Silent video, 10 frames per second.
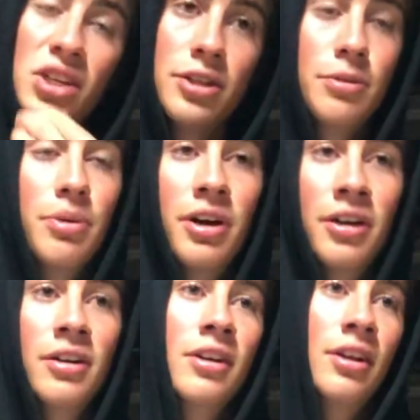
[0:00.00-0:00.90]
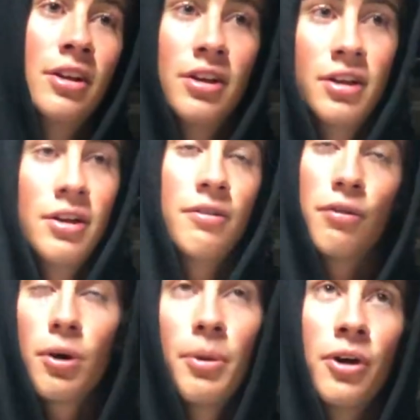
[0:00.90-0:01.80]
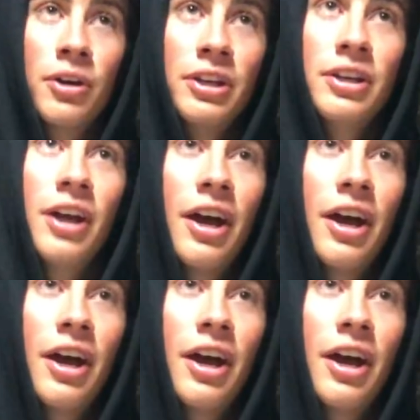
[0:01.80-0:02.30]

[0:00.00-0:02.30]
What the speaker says: 2 putt, 4 bogey.